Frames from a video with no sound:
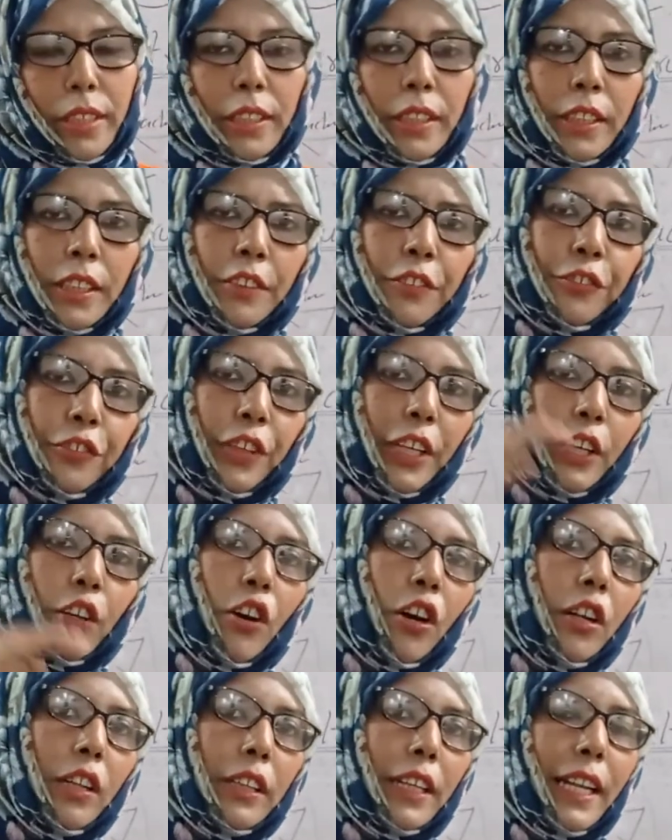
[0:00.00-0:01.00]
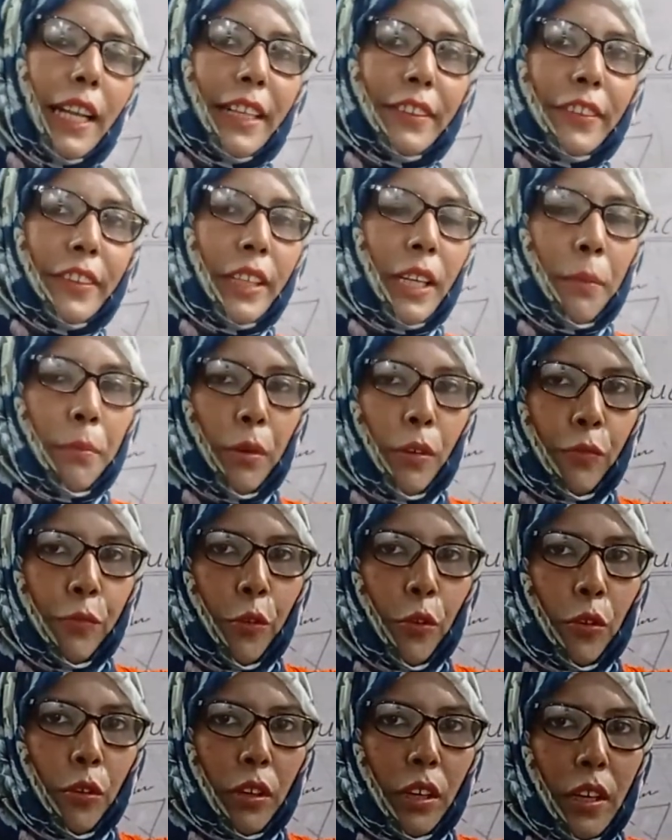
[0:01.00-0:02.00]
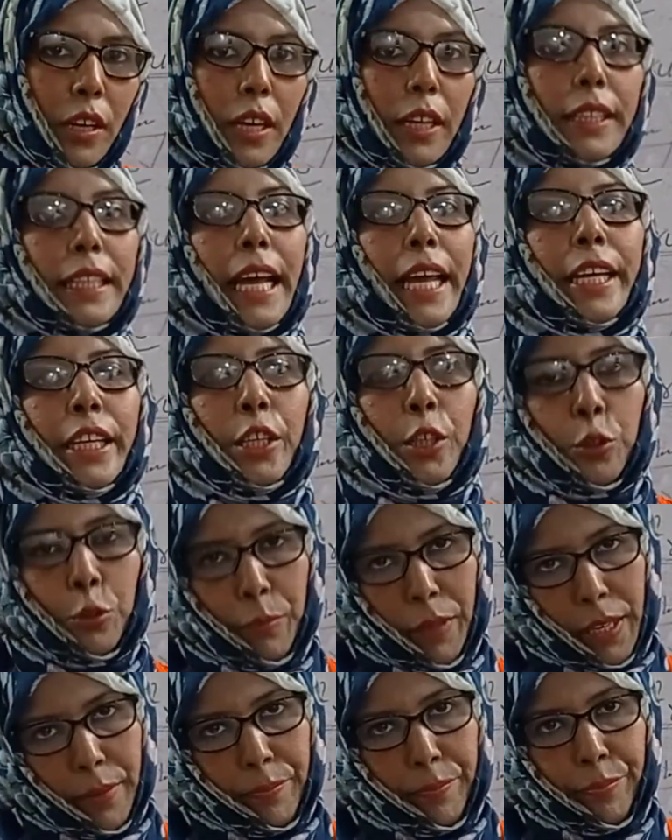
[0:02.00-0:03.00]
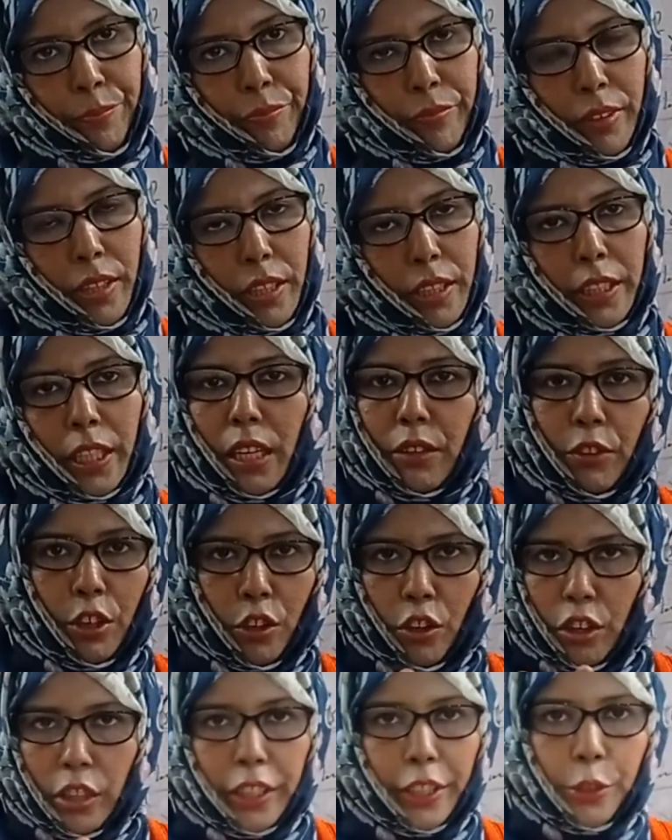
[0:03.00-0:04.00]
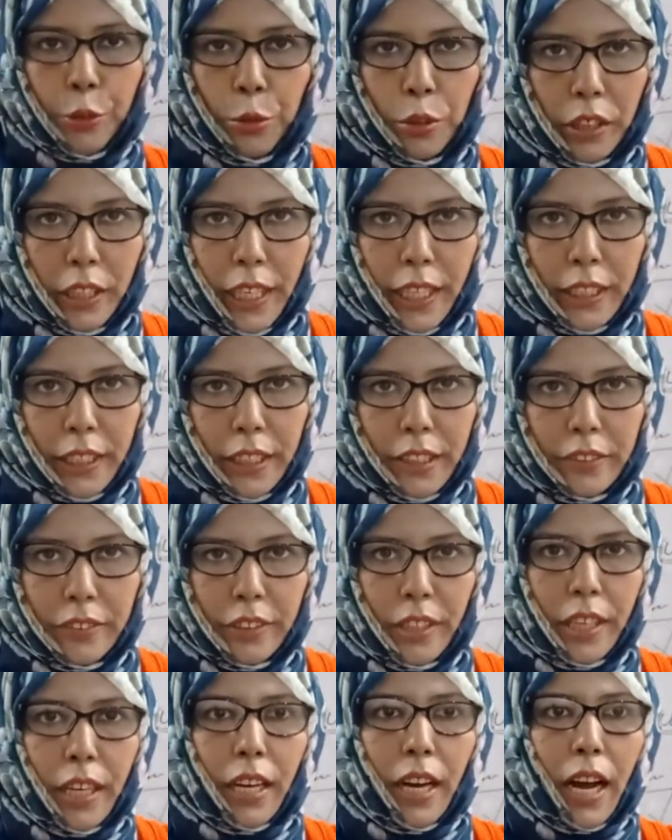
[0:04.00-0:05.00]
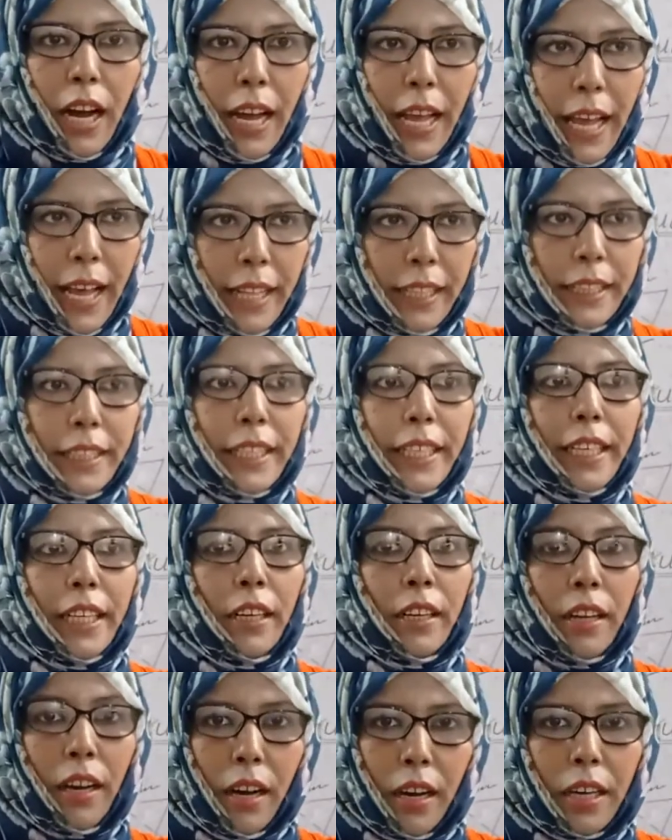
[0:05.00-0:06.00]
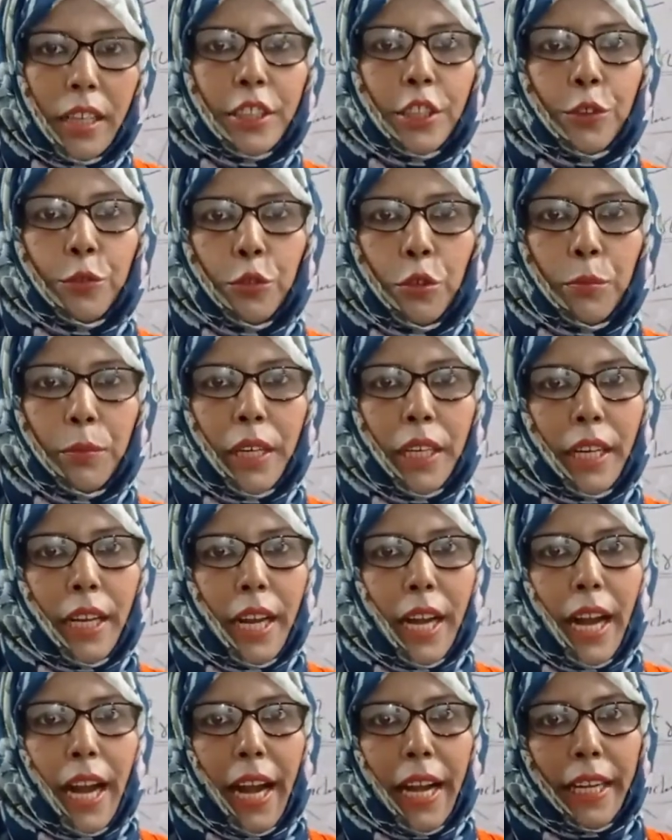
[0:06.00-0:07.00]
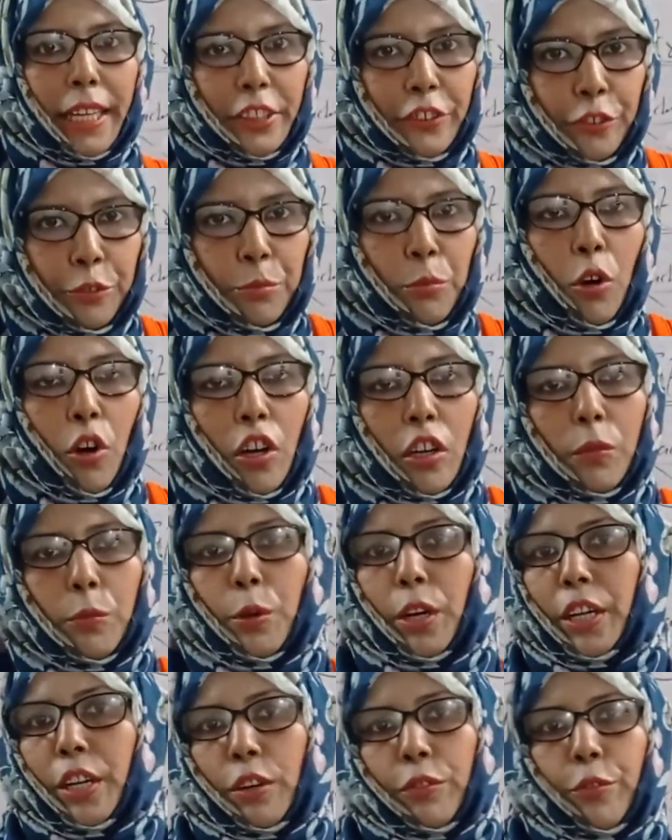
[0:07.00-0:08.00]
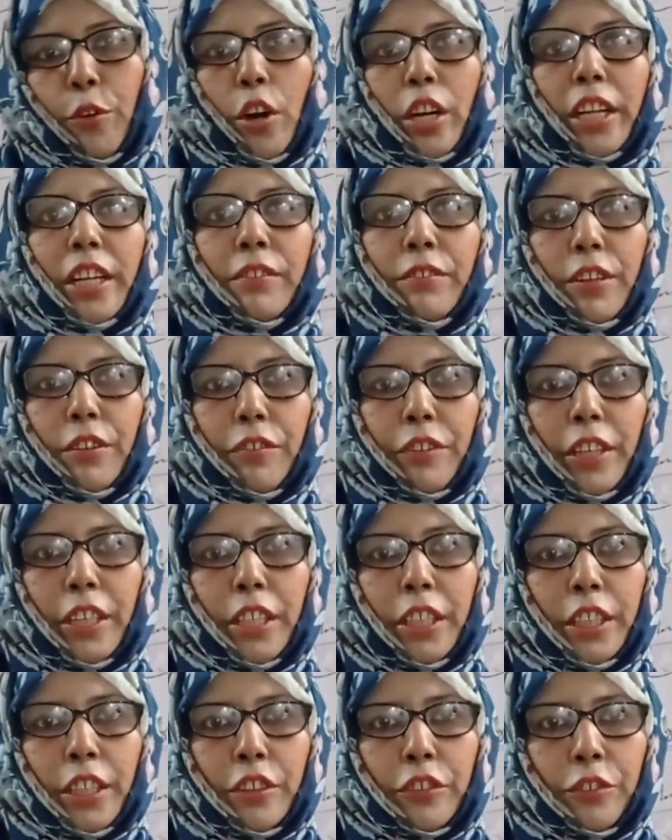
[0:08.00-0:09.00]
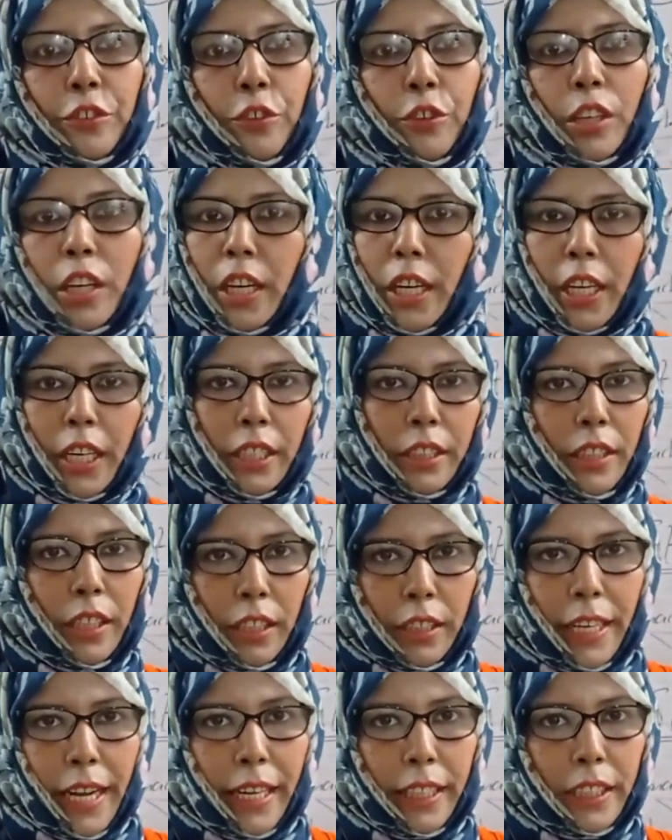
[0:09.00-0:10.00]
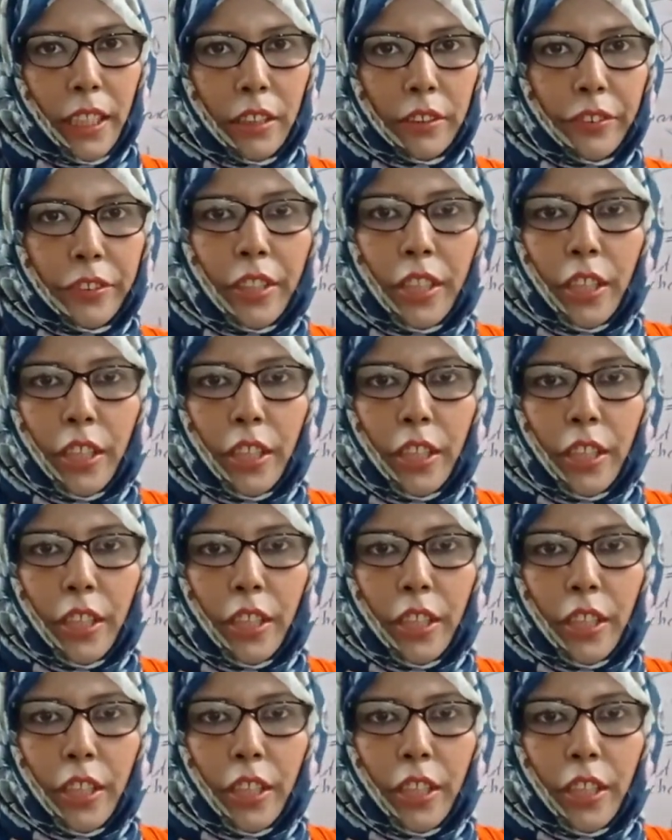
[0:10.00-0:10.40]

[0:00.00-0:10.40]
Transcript: Just recall the lesson number 4, thank you ma'am. There were only 2 characters, a healthy large woman and a small boy of 14-15 years old. The characters,